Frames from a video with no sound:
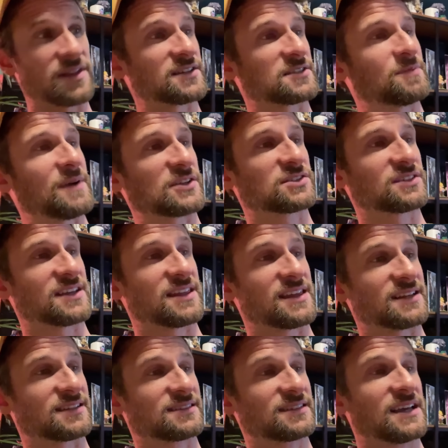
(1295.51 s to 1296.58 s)
especially
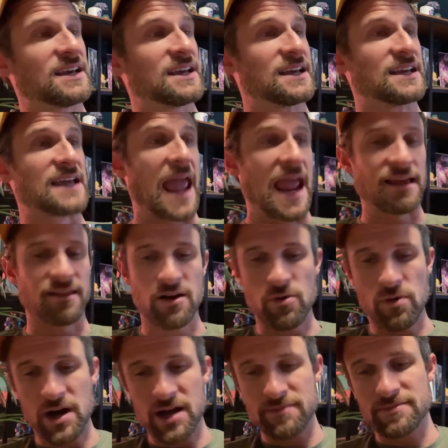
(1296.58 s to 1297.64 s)
this Halo
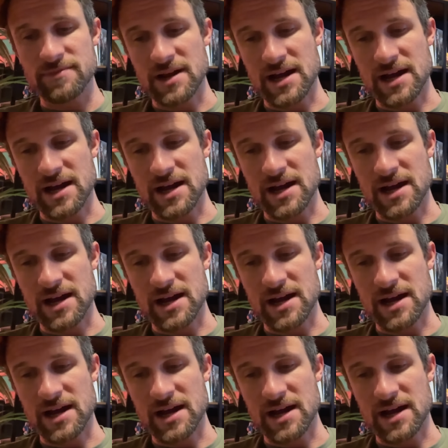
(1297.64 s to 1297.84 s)
one,